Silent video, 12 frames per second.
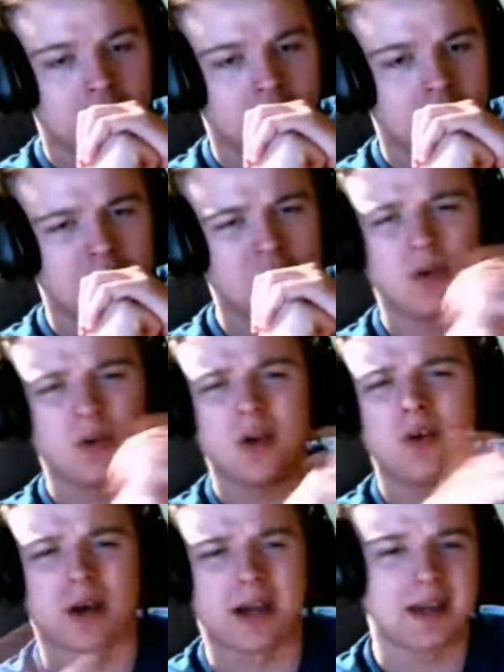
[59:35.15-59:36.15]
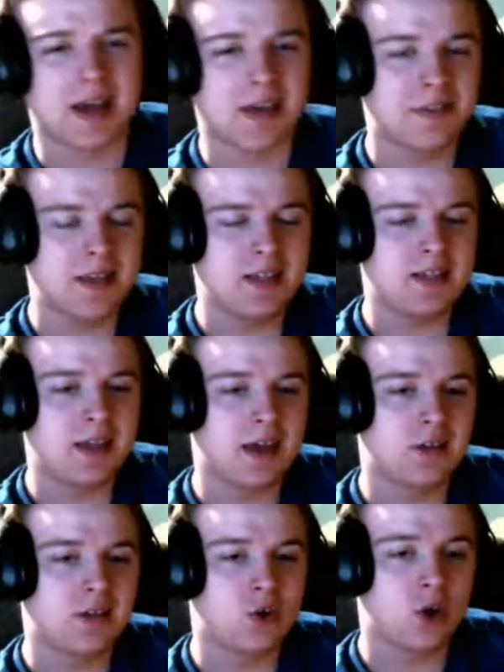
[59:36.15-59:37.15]
I don't know. I think
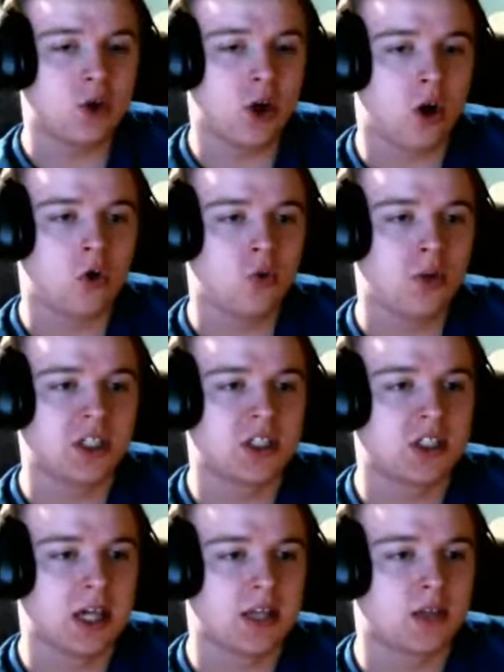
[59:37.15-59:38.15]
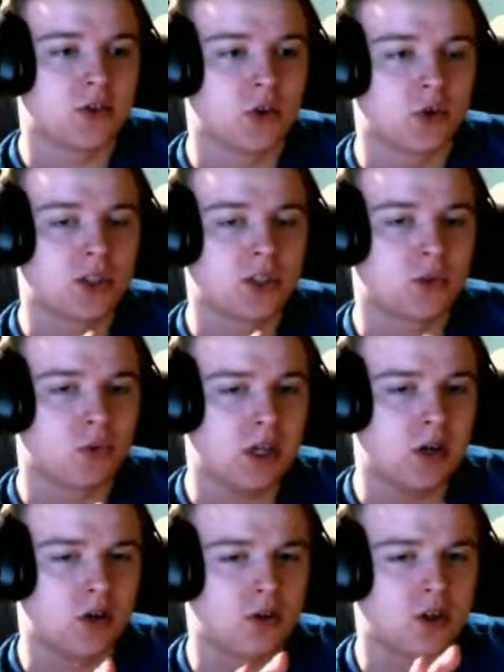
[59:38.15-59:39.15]
that you could always say that those
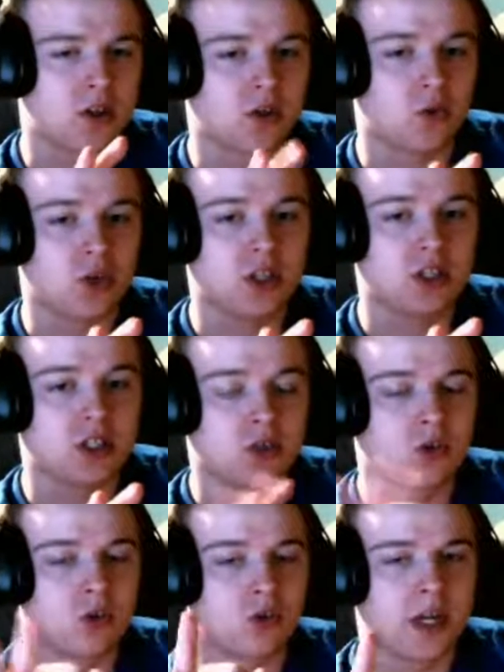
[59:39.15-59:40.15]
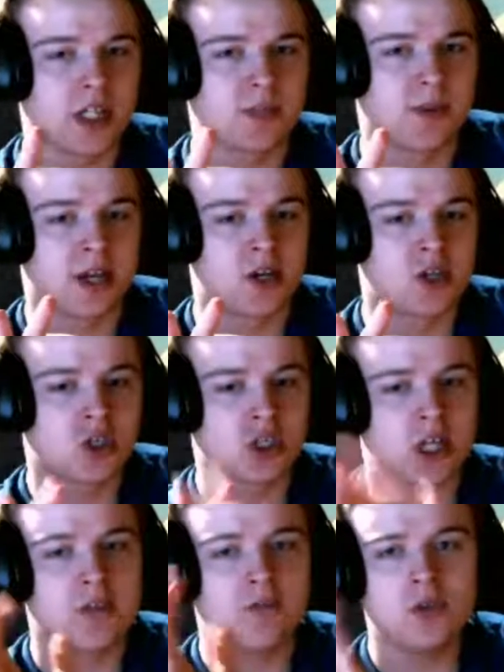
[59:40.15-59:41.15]
three are the three single greatest managers.
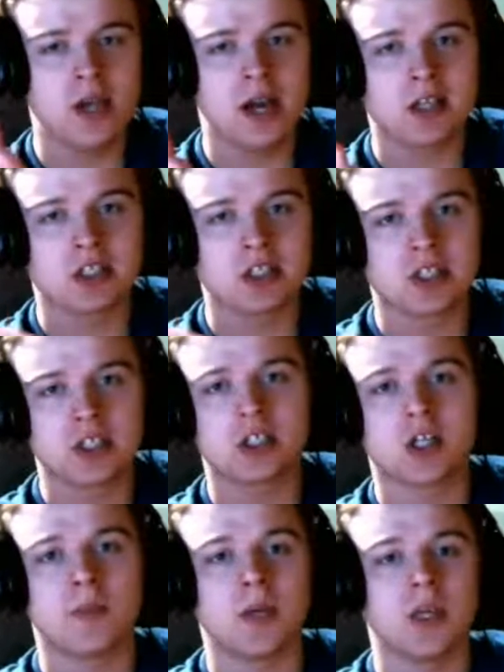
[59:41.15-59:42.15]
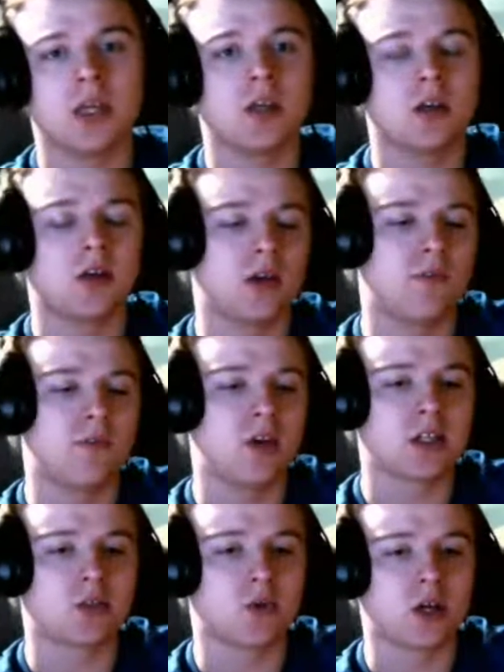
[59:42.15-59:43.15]
And if you guys, this is going to be, if you
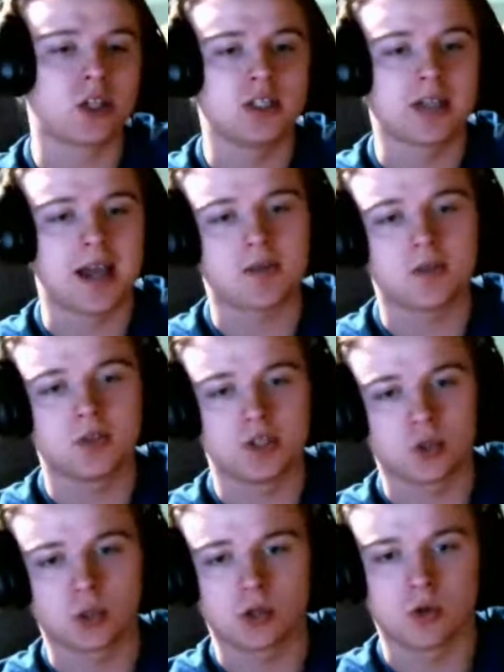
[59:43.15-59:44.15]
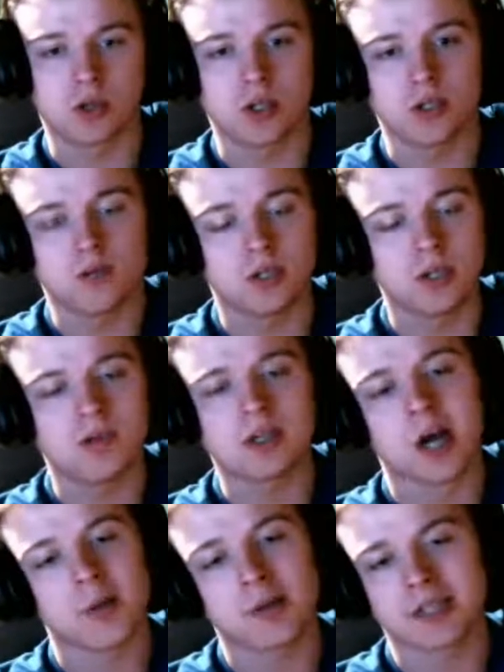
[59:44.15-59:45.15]
guys are watching this after this is recorded, leave a
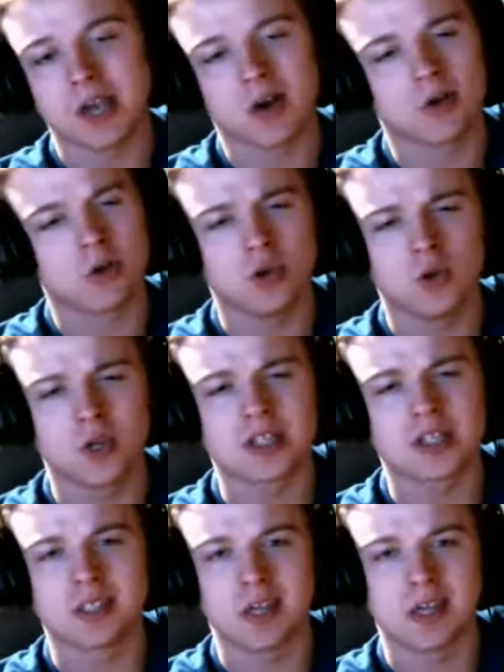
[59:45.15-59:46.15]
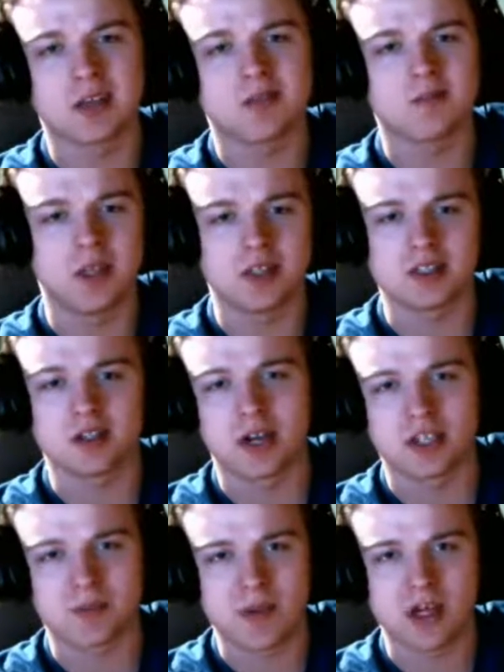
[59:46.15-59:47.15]
comment down. Who do you guys think is the
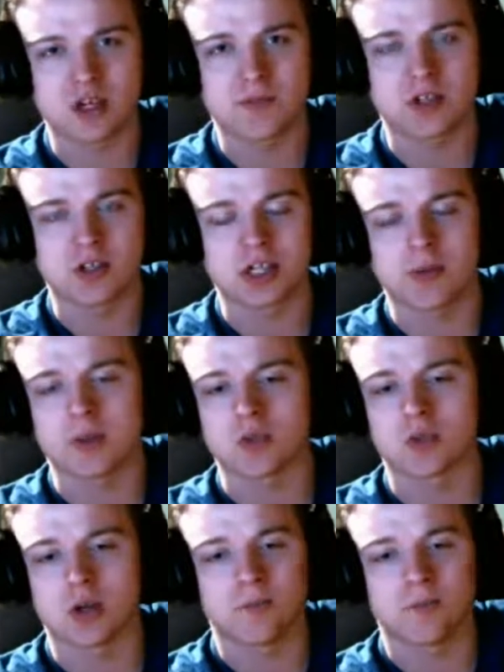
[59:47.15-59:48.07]
greatest manager of all time as well?